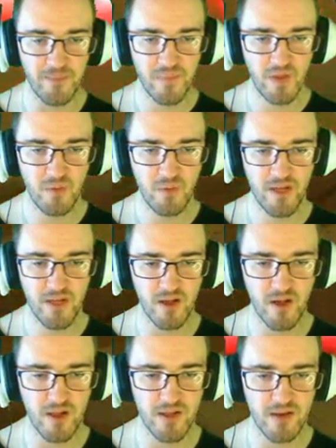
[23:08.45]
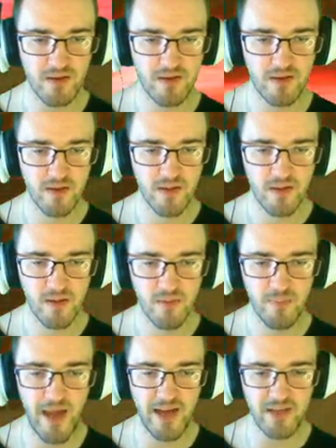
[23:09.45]
what do you call it?
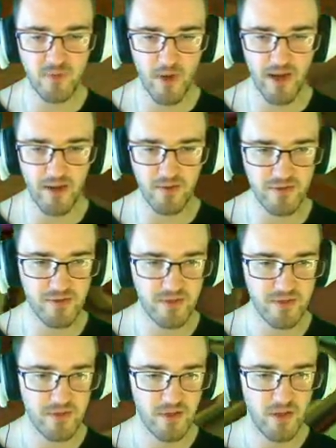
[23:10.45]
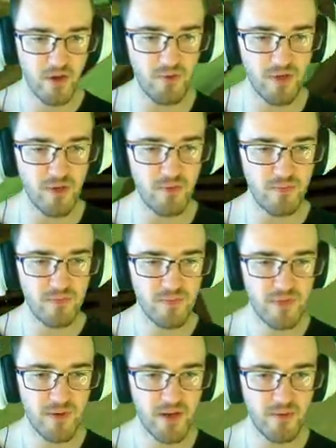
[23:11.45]
Magna rails. Oh, no!
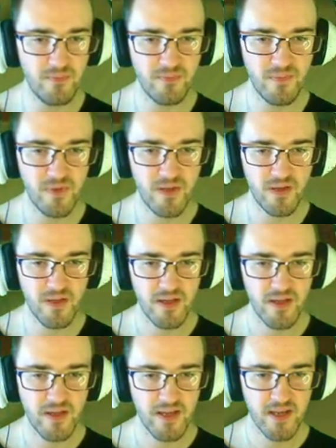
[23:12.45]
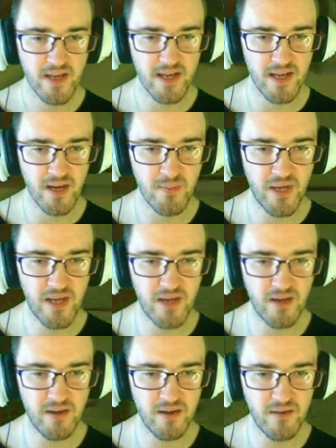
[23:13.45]
There we go. Gotta get up
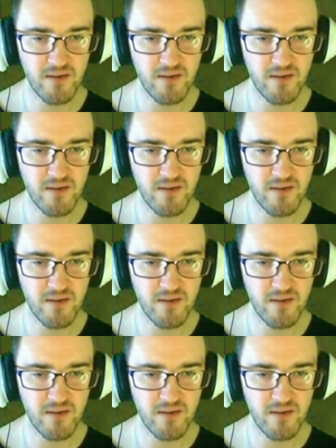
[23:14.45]
here.